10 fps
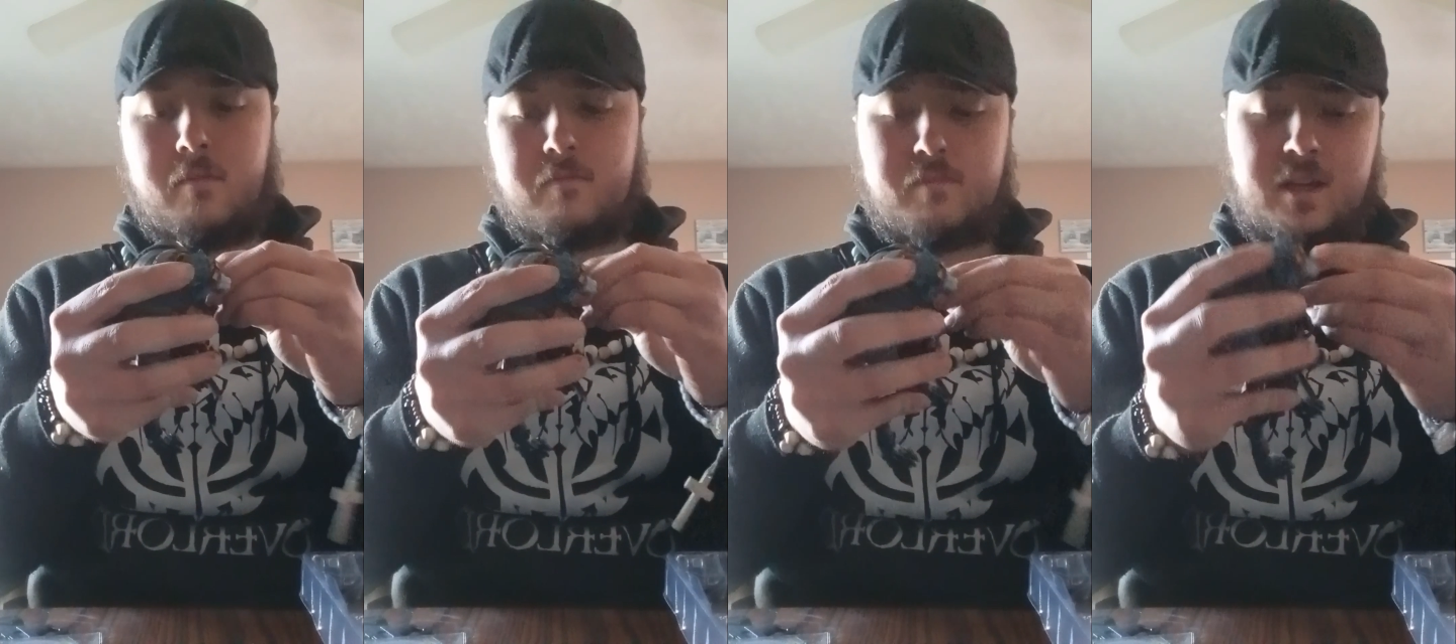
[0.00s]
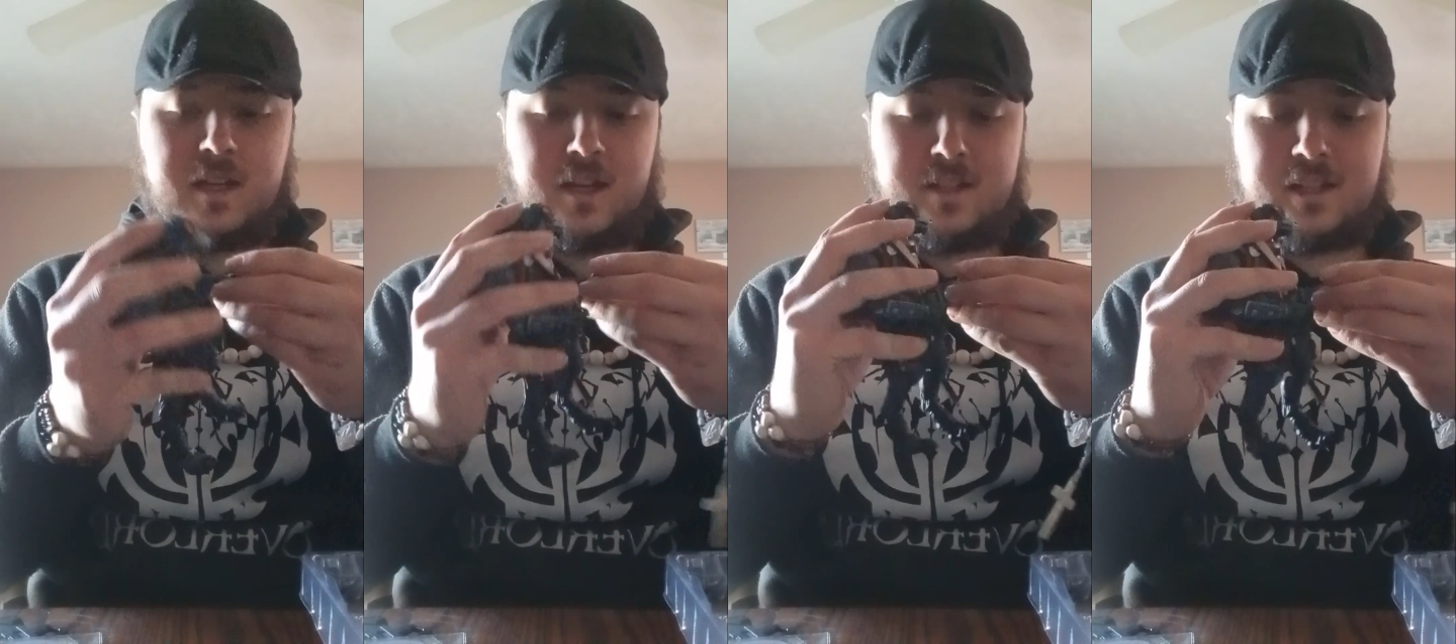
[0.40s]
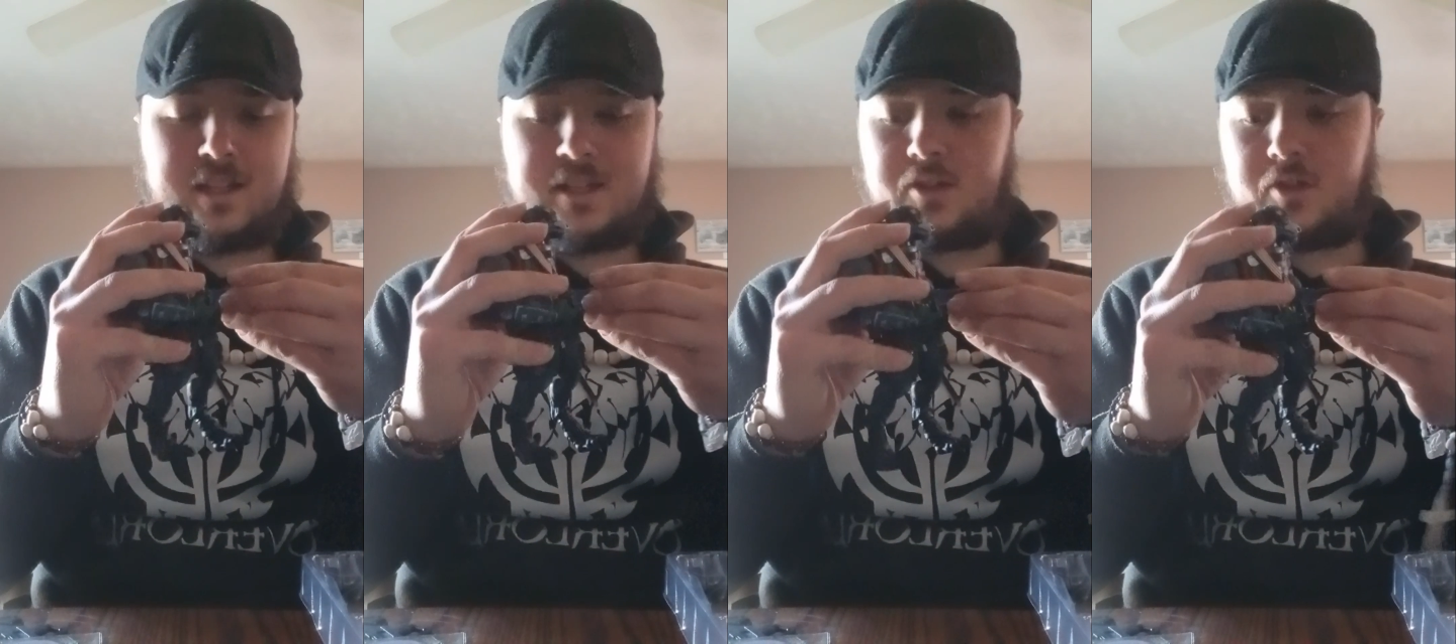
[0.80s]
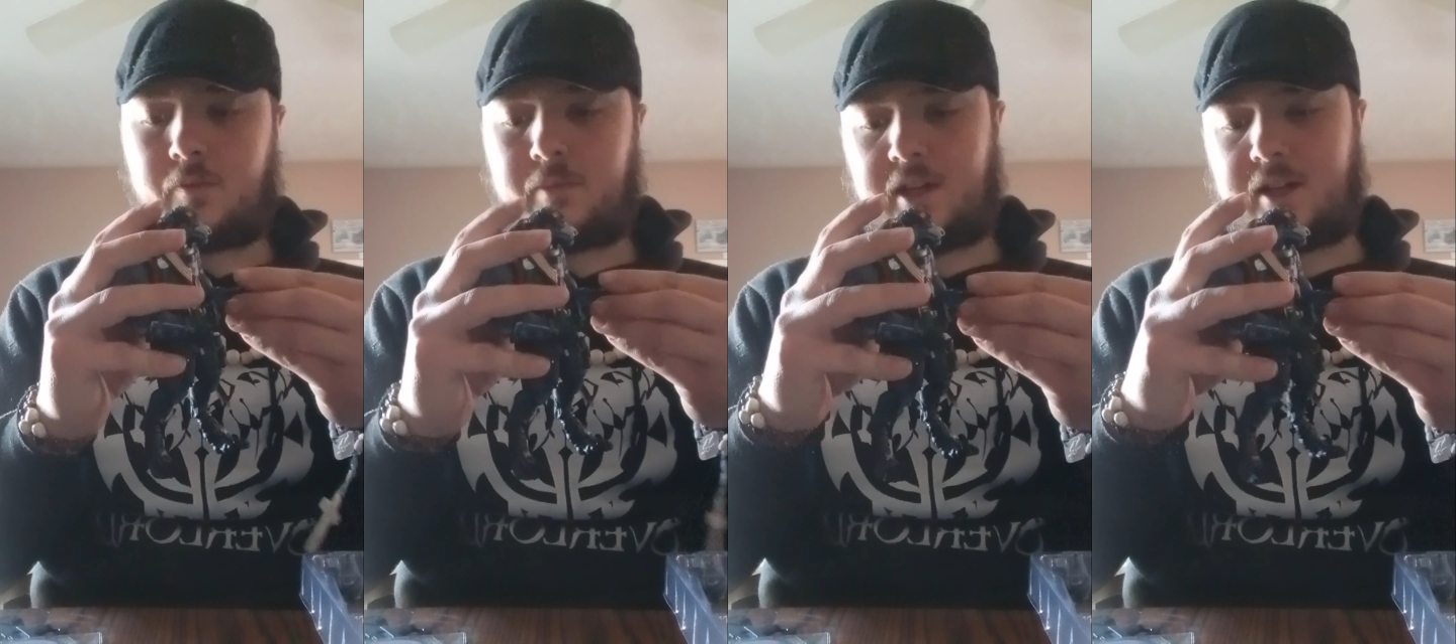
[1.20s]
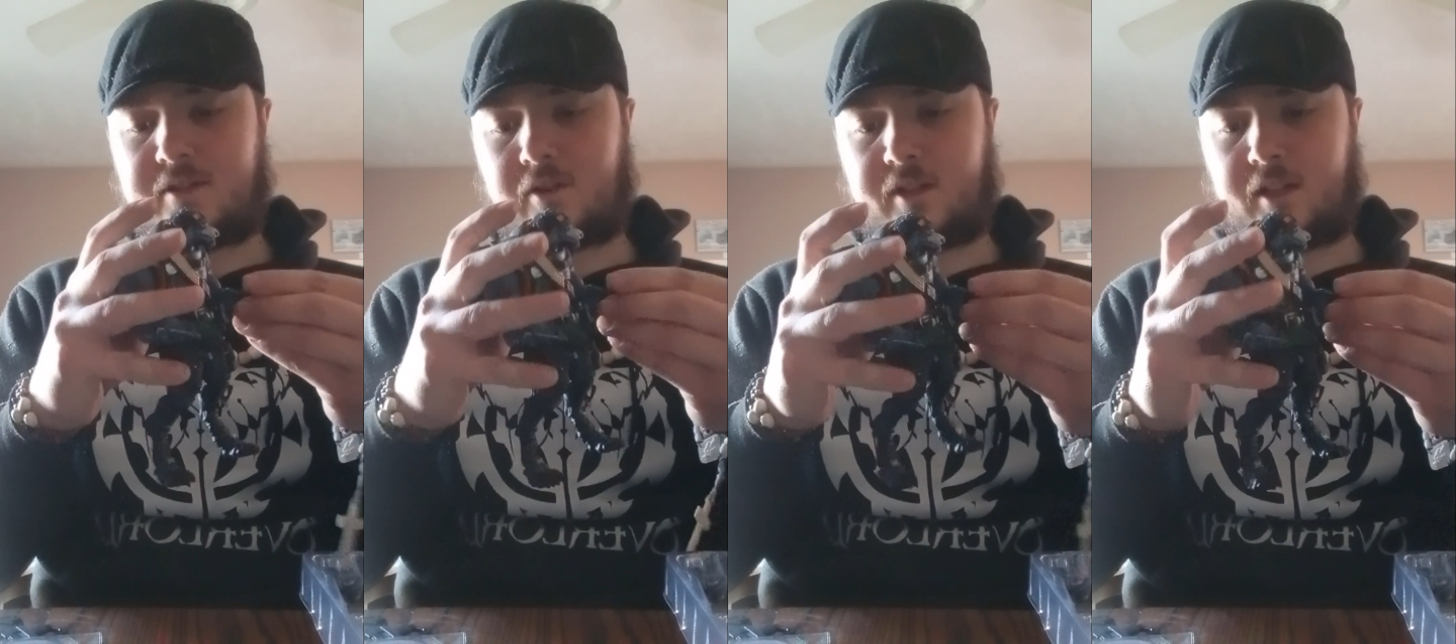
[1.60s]
because he's so big, his
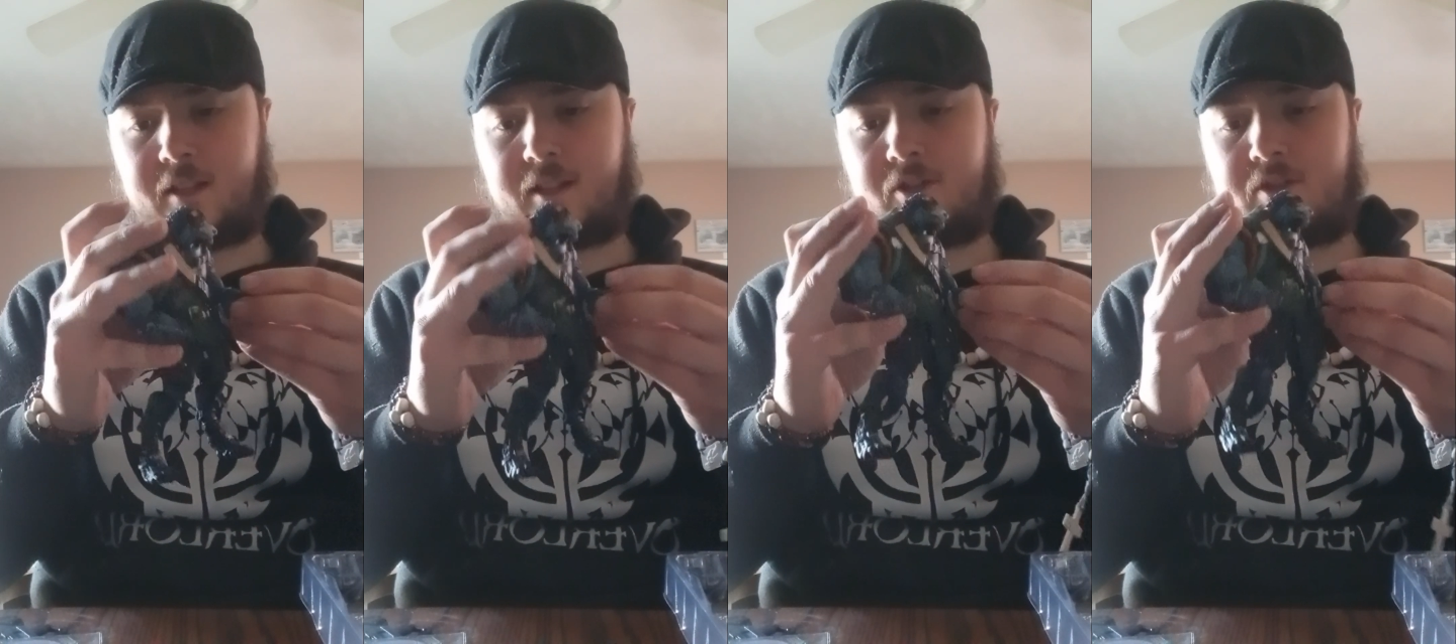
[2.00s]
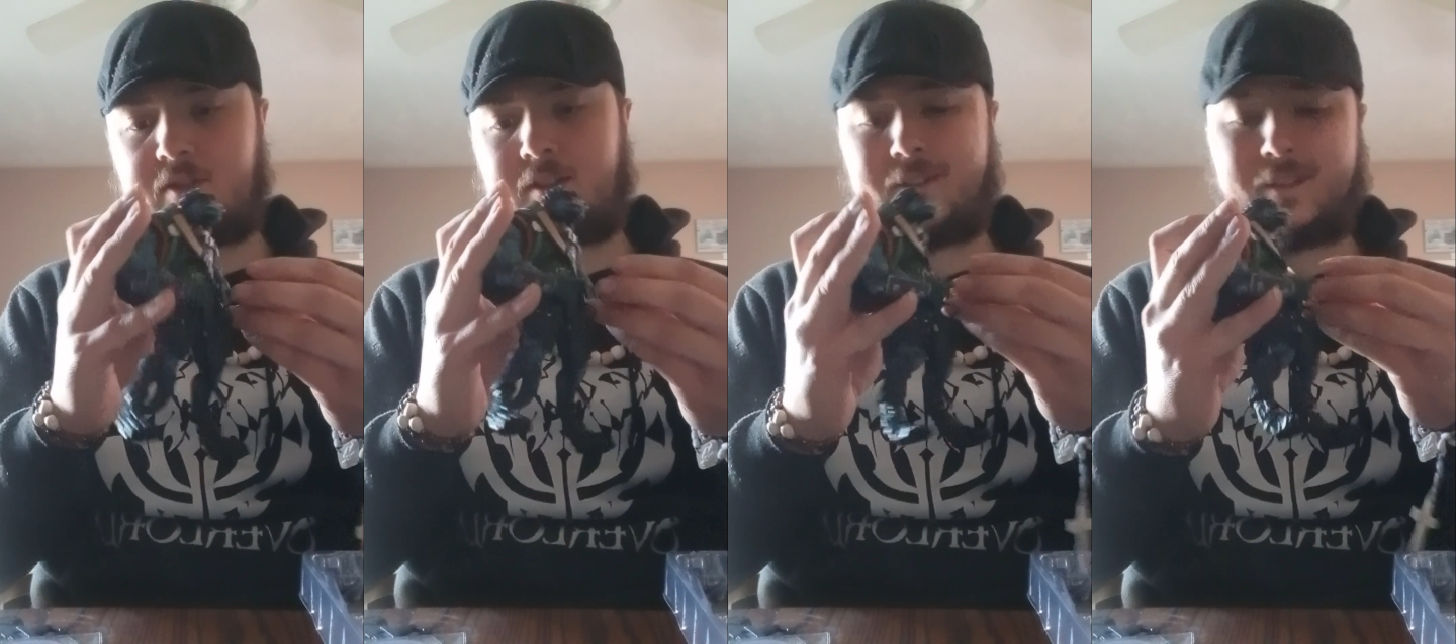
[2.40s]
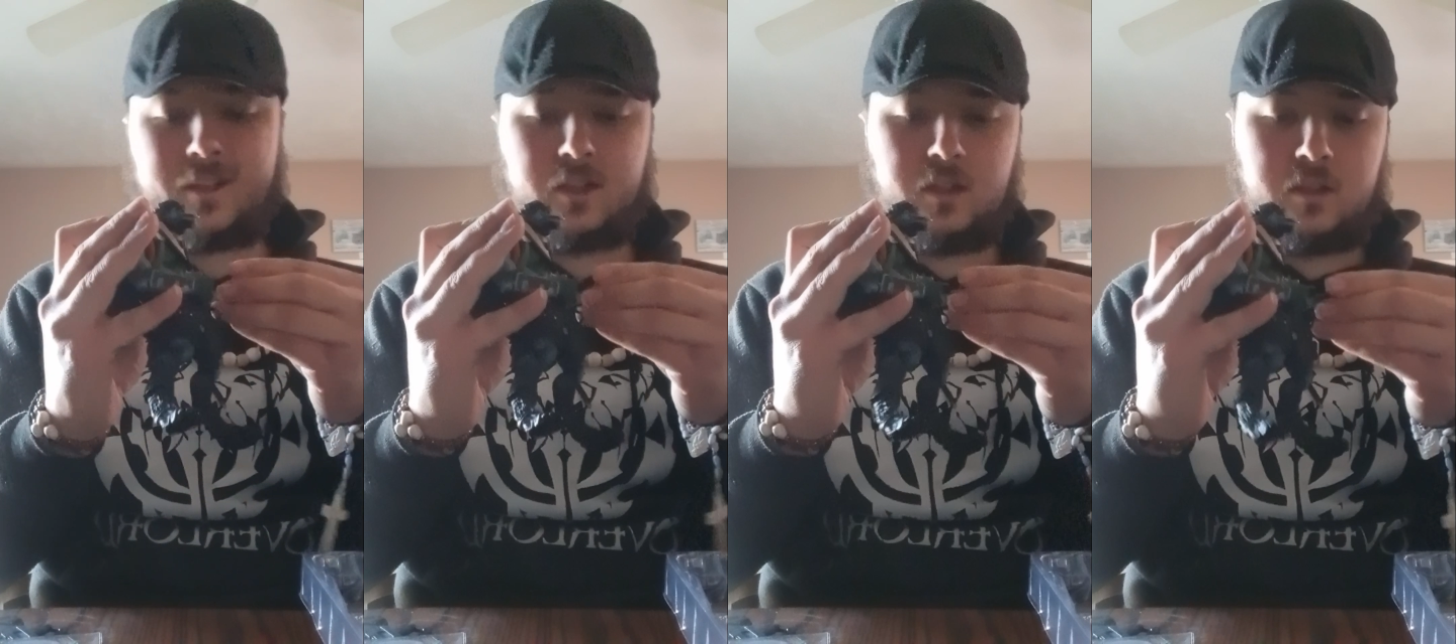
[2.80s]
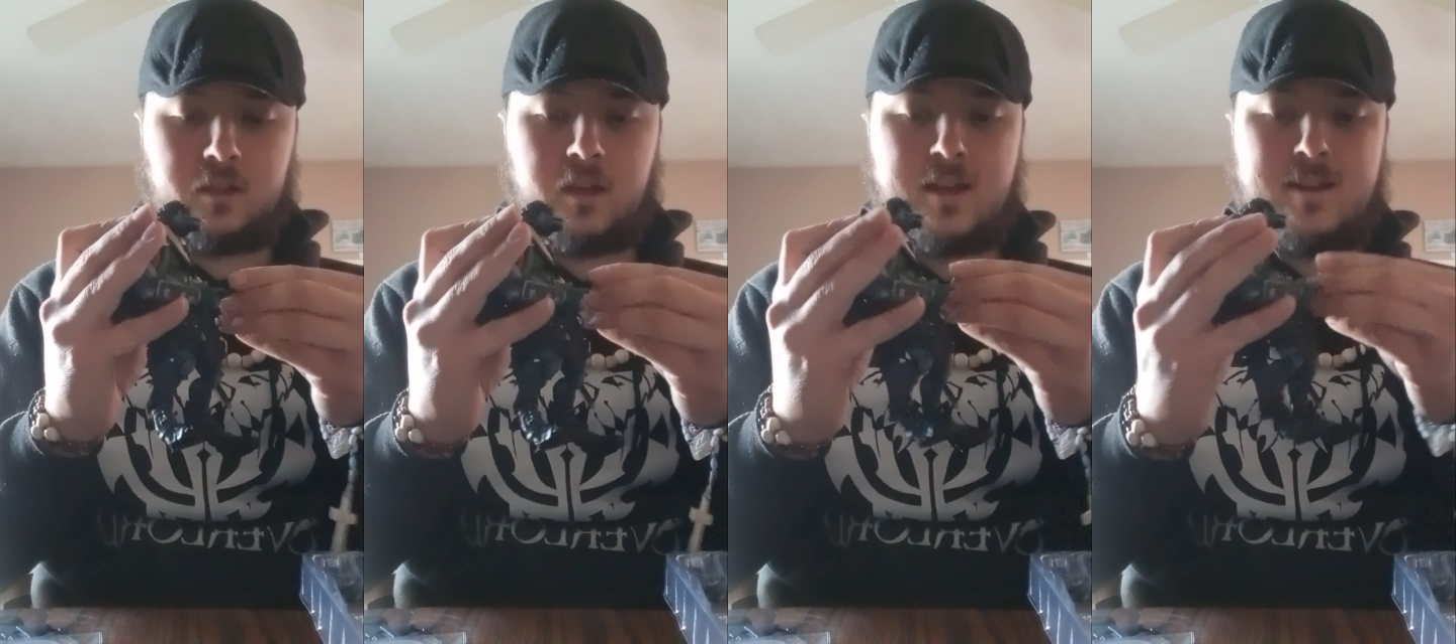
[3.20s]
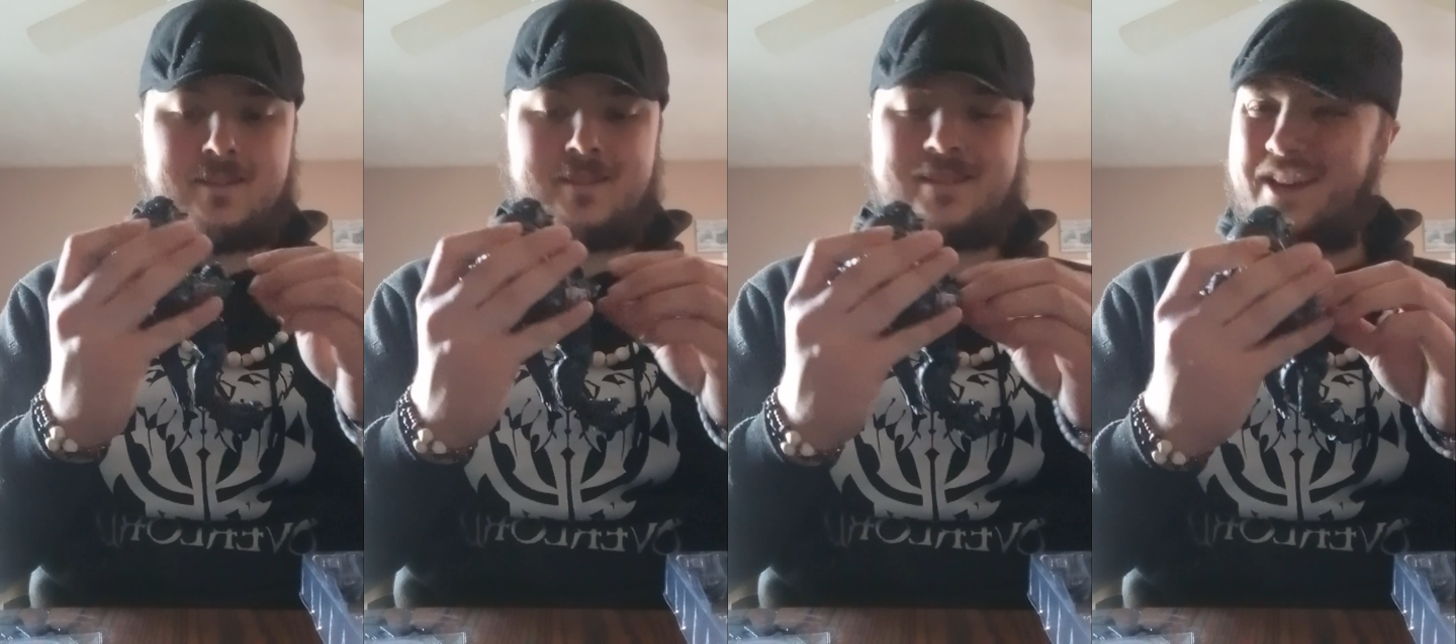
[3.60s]
articulation's a little
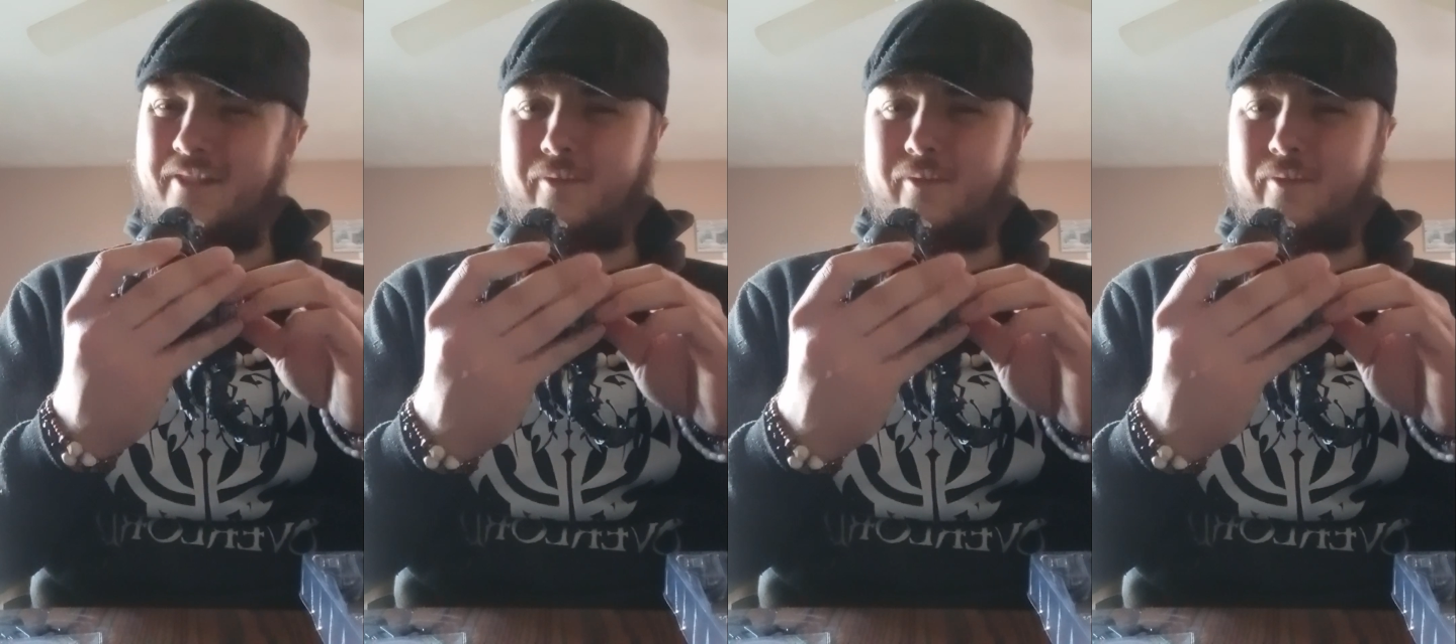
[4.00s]
stiff.